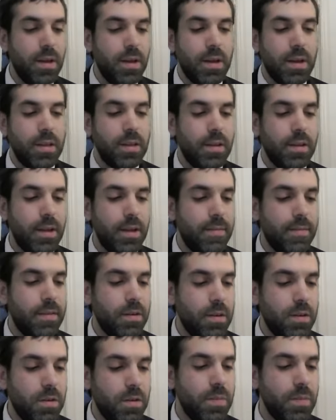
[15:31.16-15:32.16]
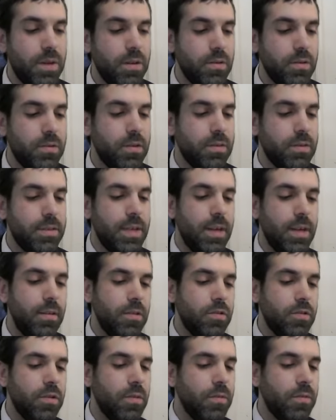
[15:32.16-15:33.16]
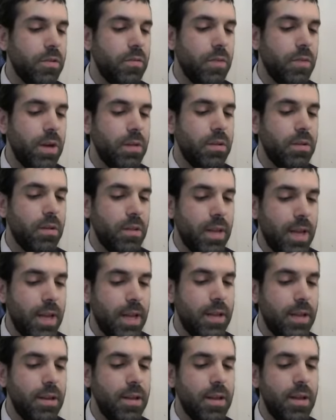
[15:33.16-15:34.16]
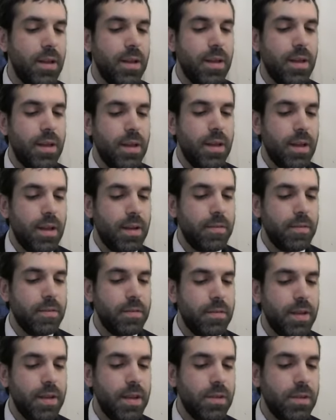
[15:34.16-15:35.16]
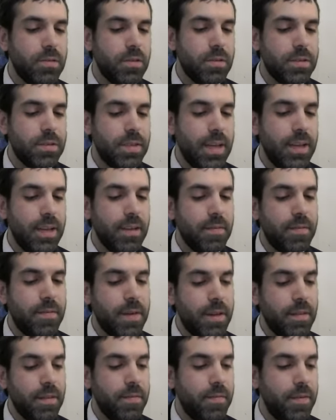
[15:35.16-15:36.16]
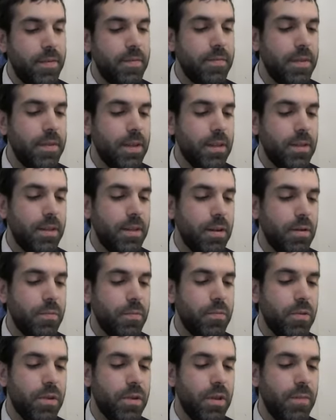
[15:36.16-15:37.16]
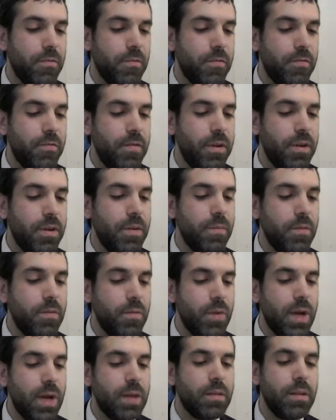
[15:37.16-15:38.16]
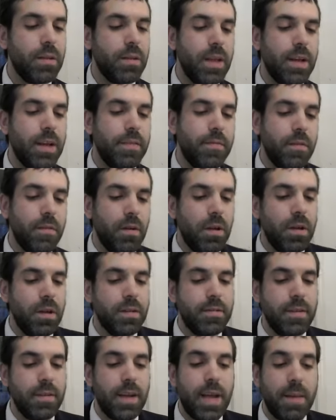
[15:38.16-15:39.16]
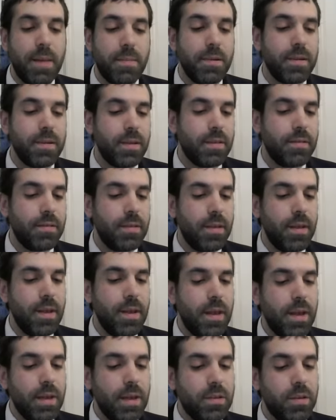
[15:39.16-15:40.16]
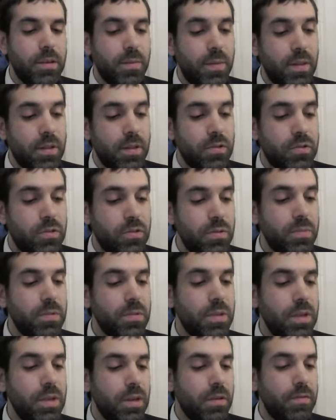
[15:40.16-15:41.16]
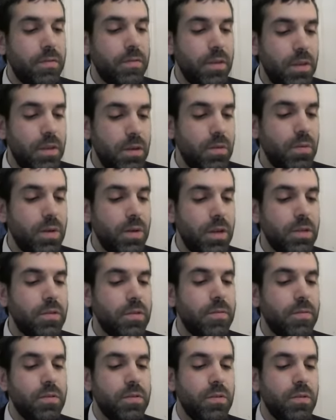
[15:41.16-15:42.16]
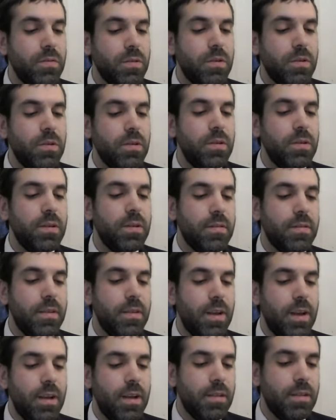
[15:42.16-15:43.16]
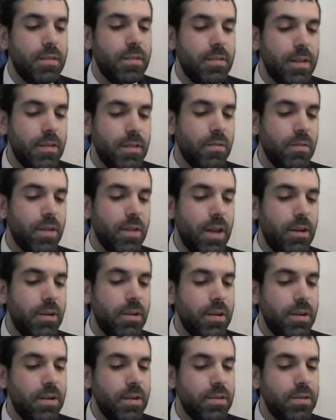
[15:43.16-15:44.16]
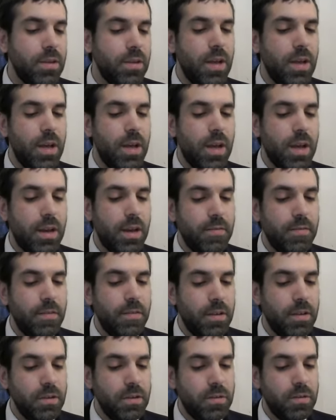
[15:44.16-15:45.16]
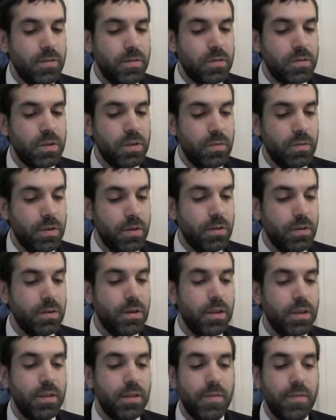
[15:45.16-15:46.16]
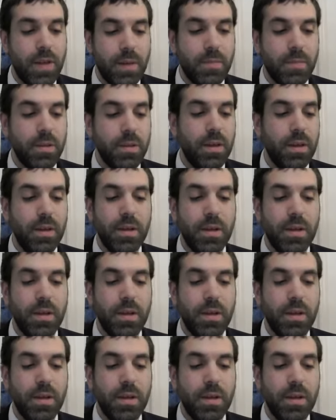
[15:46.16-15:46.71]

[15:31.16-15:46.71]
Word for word: on the day of atonement, you shall sound the shofar throughout your land. In verse 10, it shall sanctify the 50th year and proclaim freedom throughout the land for all its inhabitants. It shall be the jubilee year for you. Each of you shall return to his ancestral heritage and each of you shall return to his family.